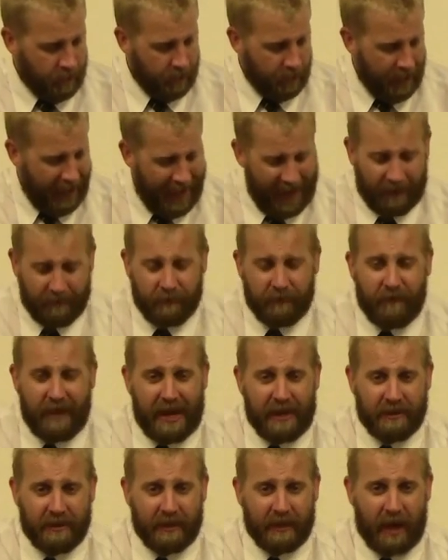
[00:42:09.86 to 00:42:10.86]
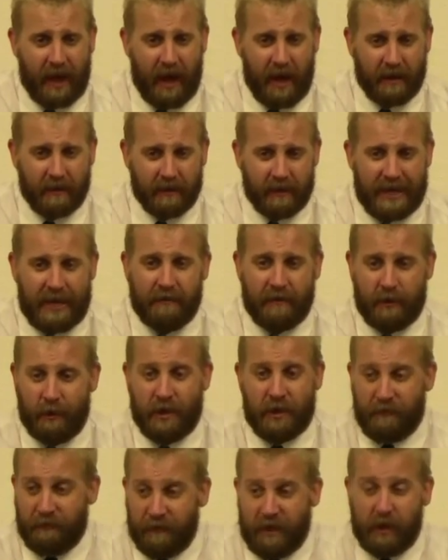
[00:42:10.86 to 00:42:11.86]
Have faith in God, even
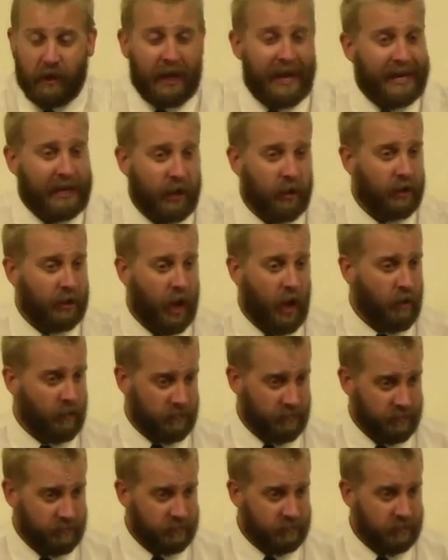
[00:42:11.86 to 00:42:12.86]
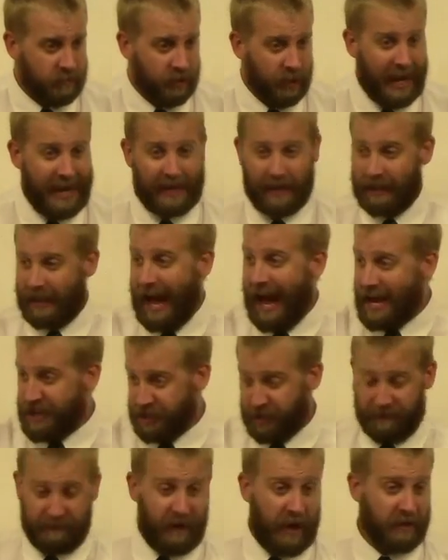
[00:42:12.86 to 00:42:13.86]
when you feel like you're alone, like
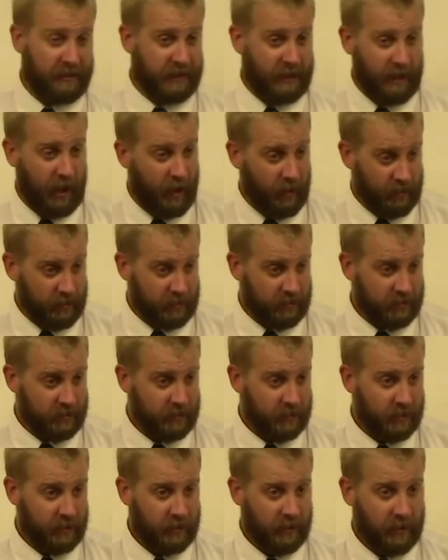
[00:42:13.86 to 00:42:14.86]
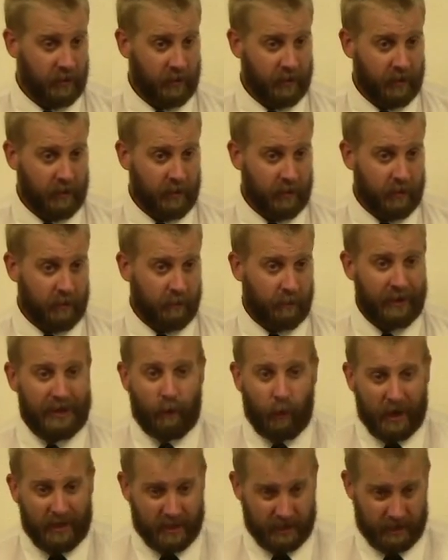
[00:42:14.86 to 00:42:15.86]
Elijah felt alone, but he
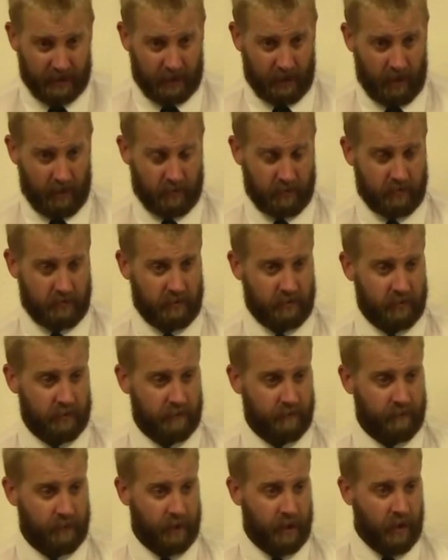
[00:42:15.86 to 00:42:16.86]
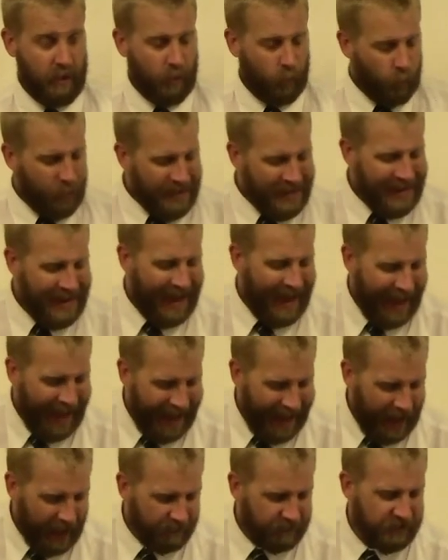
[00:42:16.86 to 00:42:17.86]
wasn't alone. We
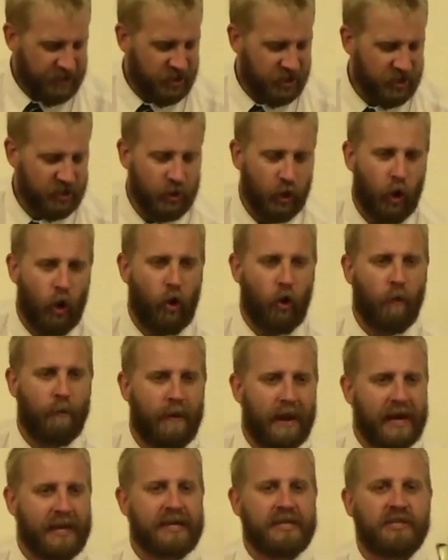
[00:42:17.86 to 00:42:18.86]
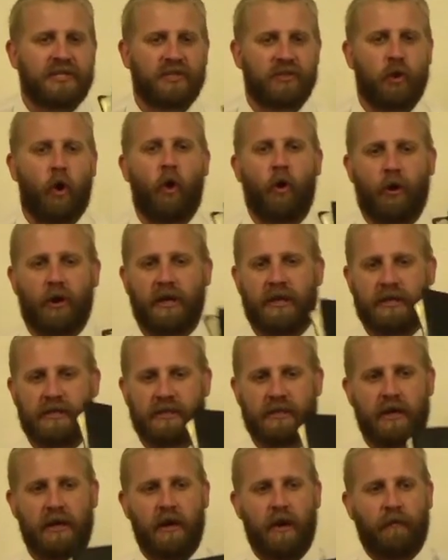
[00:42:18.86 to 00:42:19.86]
have so many
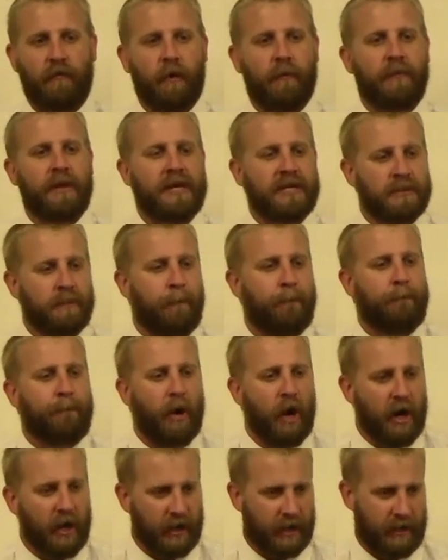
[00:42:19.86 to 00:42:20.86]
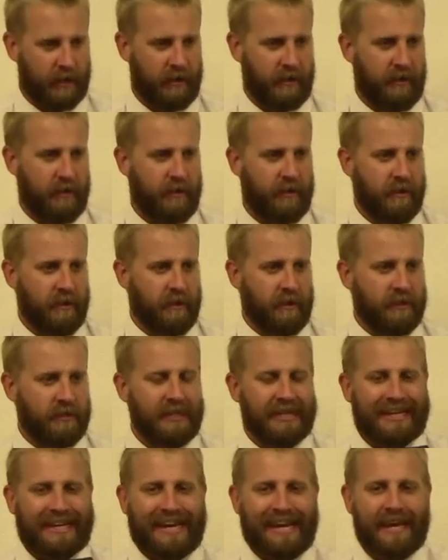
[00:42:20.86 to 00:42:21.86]
stories from this book
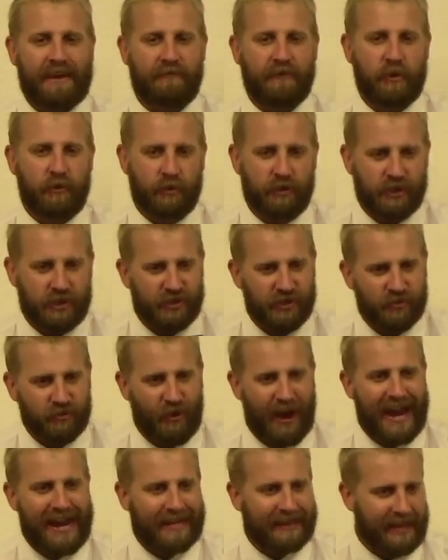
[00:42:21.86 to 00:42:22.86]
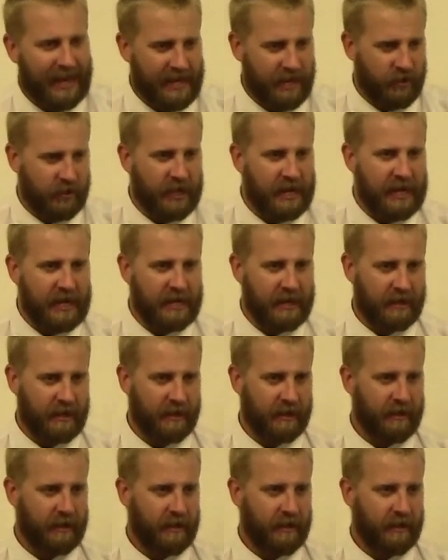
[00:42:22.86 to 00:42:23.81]
to give you the strength that you need.